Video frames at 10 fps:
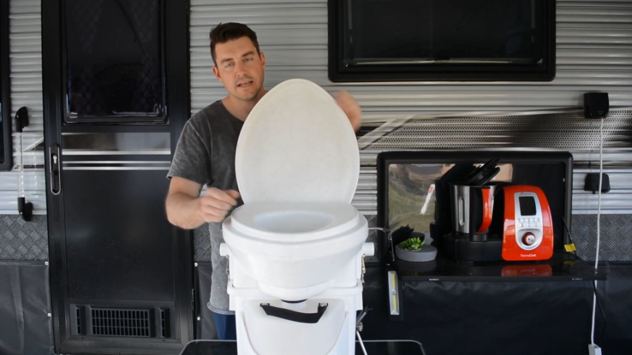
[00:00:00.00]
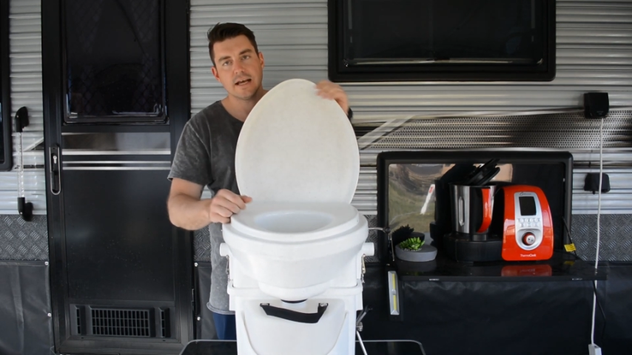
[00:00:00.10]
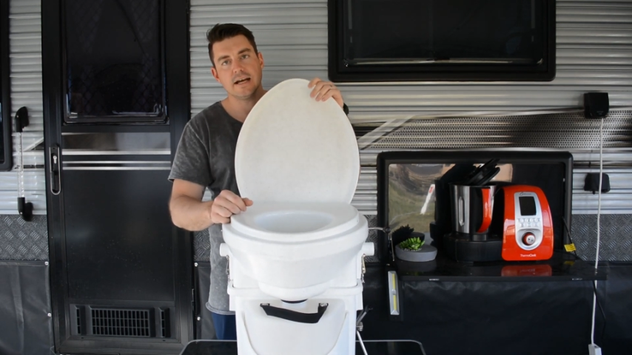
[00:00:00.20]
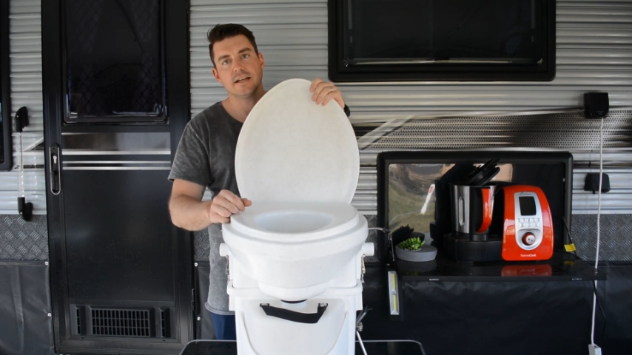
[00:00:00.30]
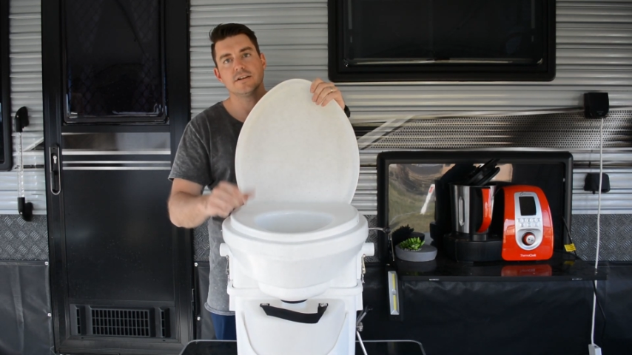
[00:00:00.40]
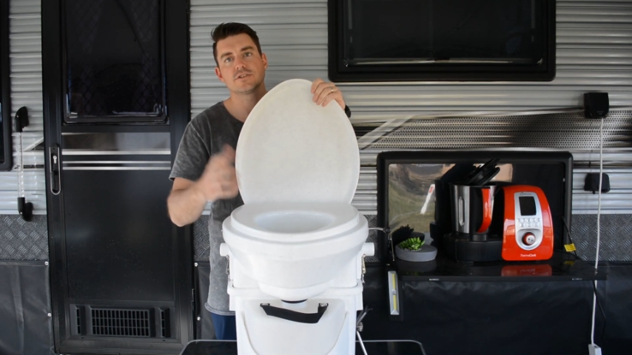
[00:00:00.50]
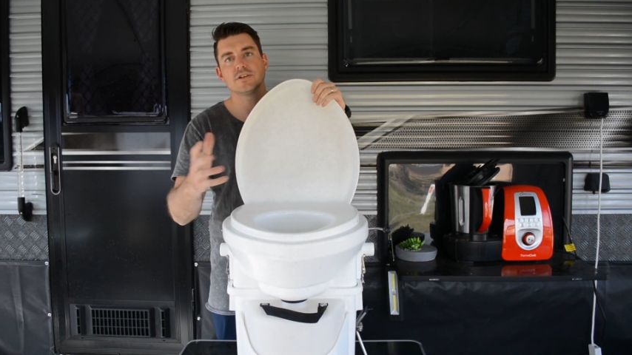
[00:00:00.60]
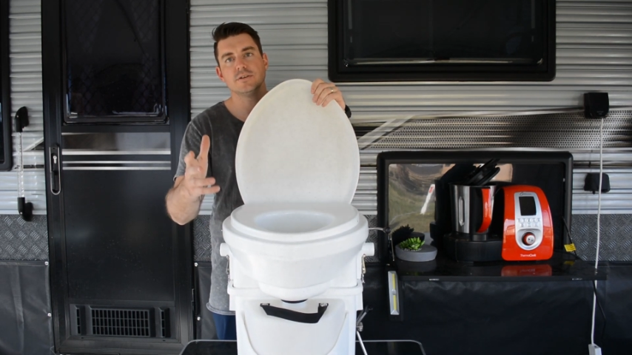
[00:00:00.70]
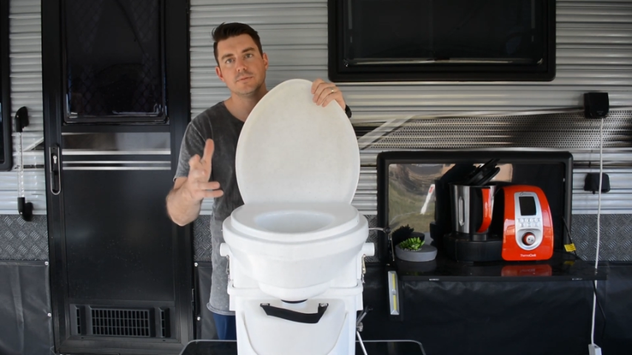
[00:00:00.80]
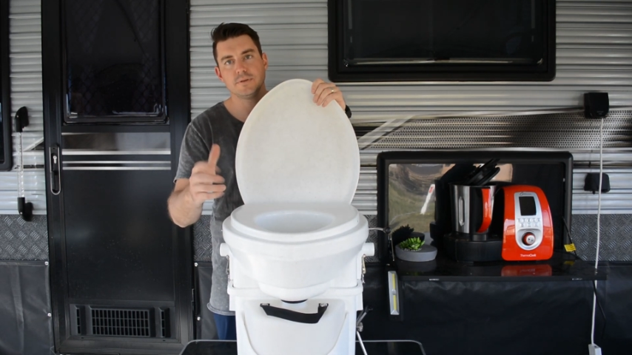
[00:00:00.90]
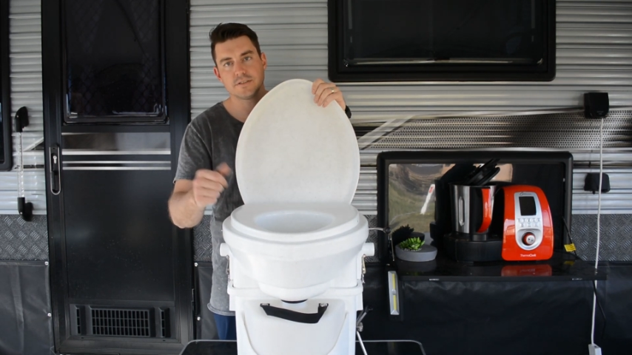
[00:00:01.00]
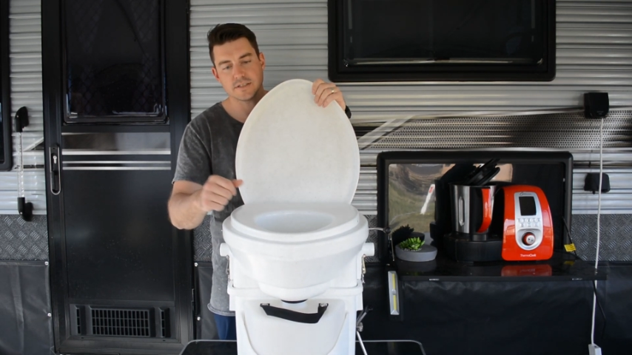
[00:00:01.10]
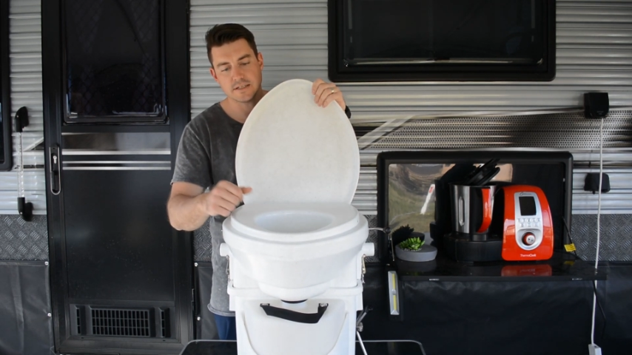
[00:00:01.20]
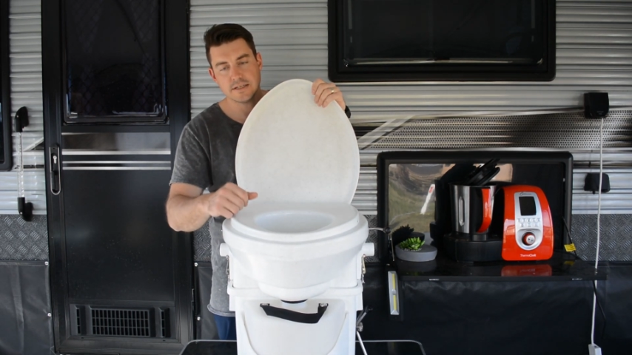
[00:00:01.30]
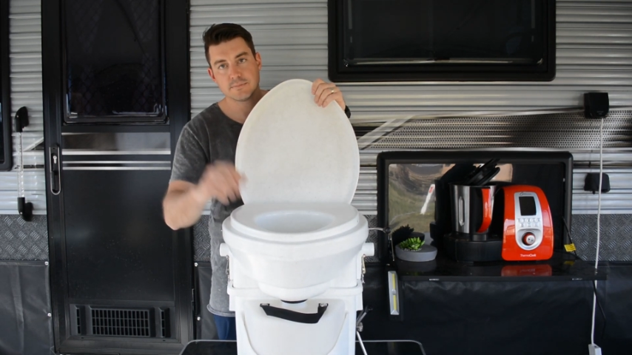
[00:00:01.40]
and I'll show you a
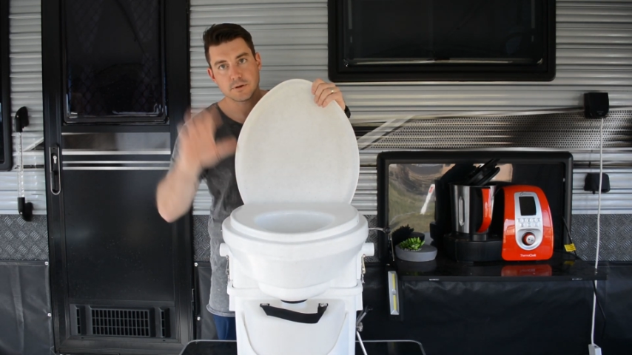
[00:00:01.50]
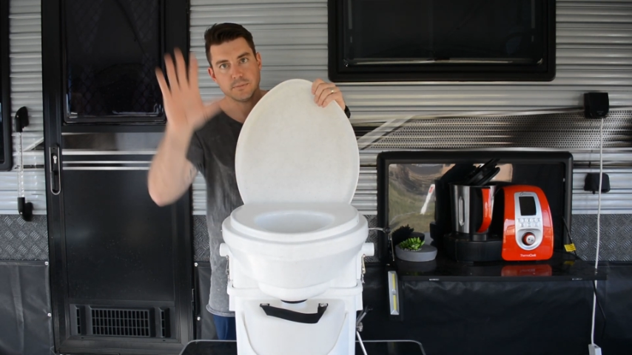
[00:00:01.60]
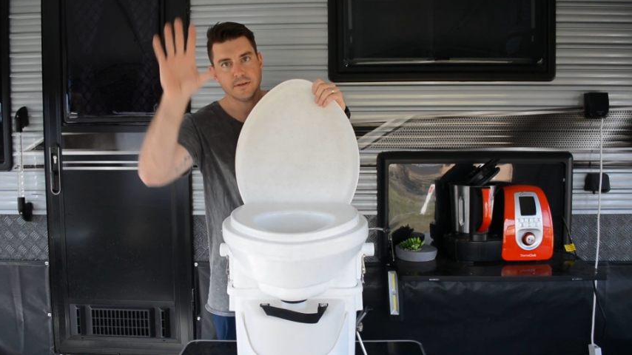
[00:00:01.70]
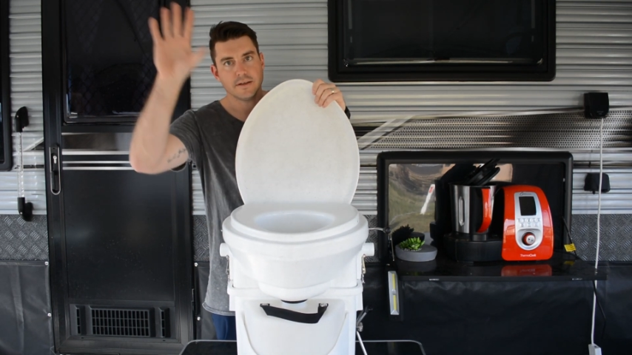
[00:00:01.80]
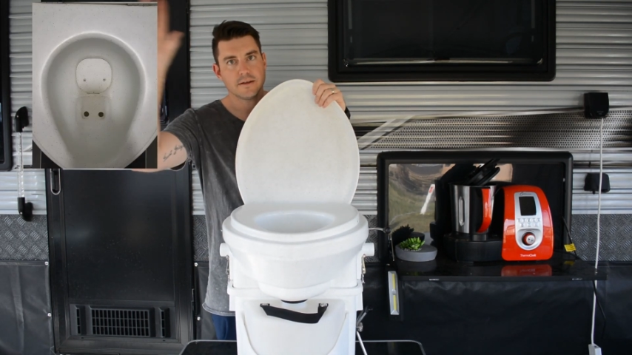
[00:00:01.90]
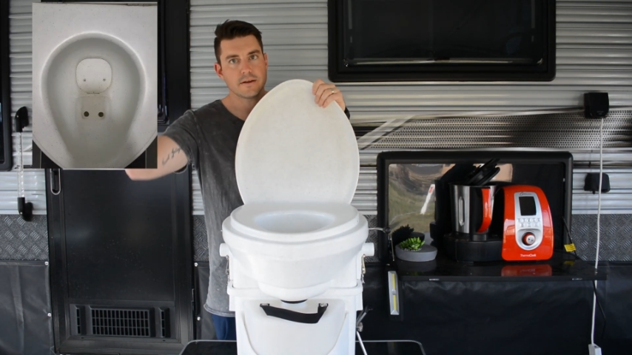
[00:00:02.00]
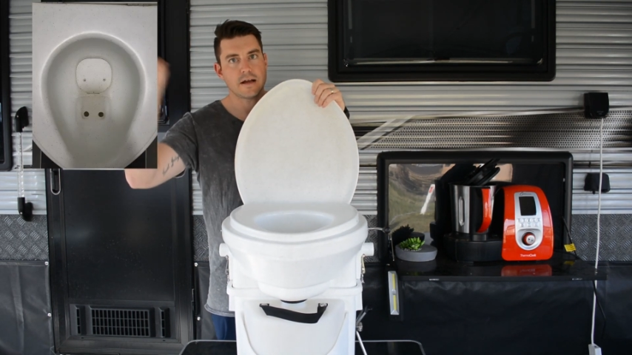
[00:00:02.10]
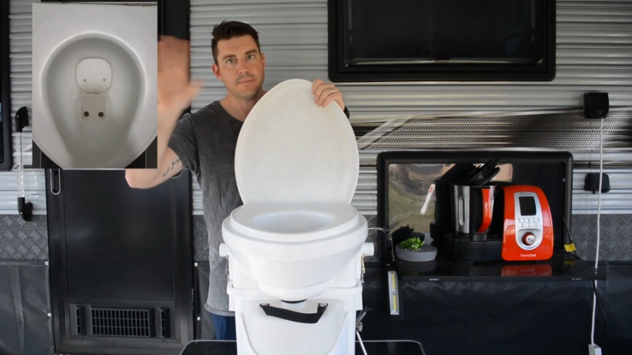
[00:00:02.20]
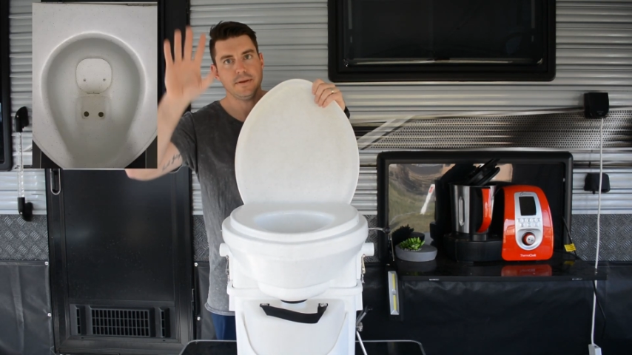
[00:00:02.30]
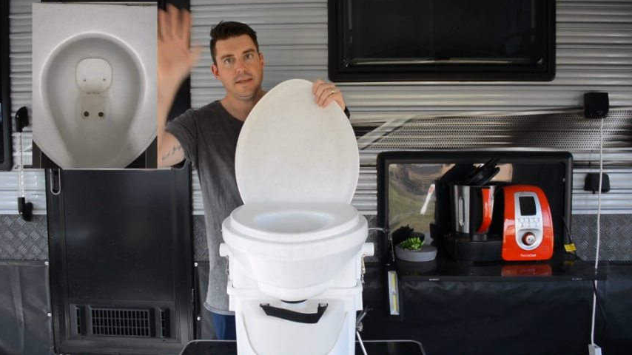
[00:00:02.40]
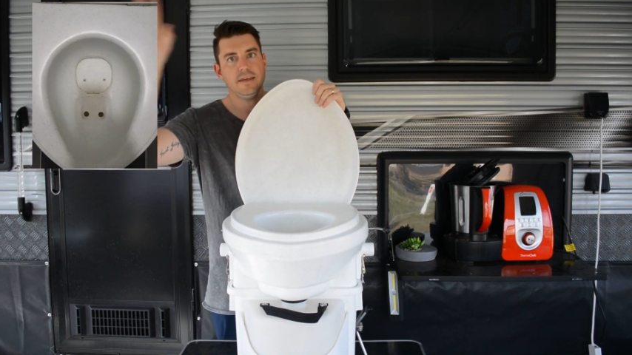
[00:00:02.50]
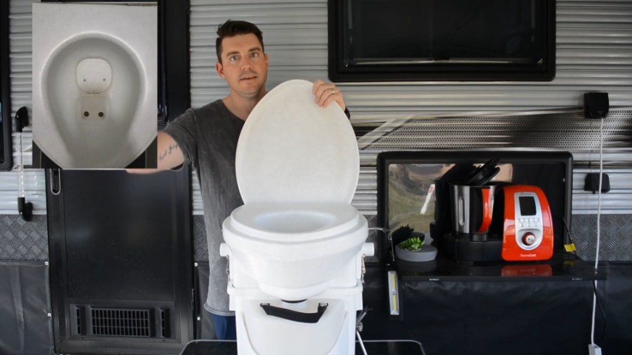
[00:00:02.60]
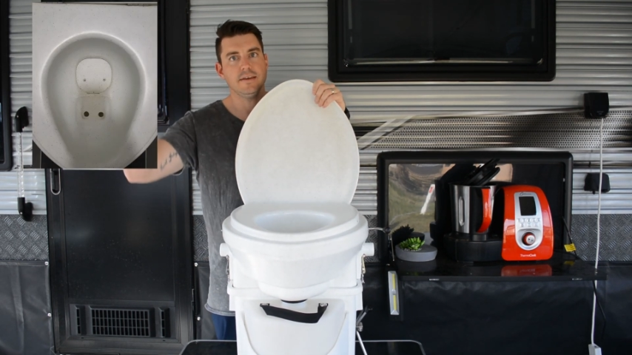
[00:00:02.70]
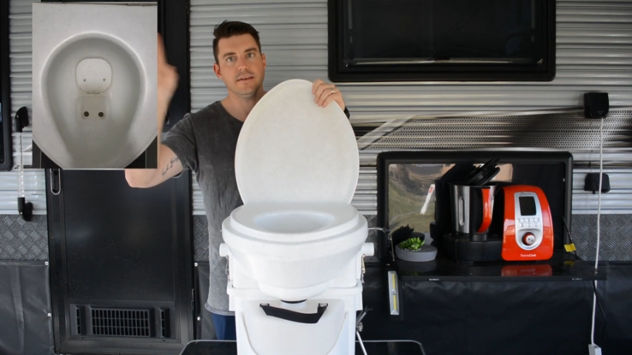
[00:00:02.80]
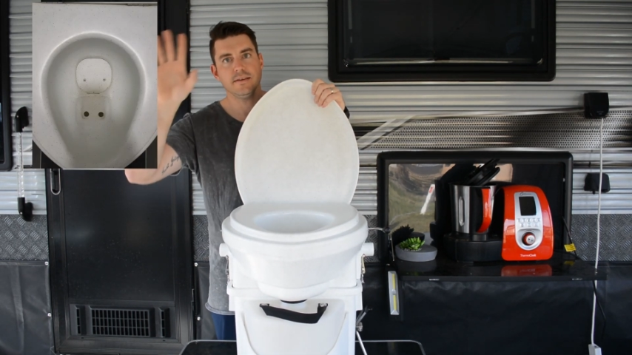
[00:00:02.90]
picture probably up
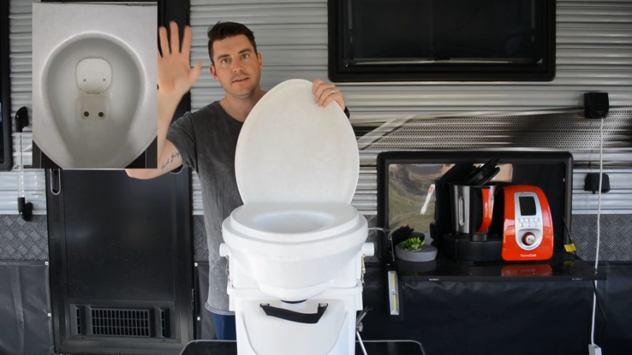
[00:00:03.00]
here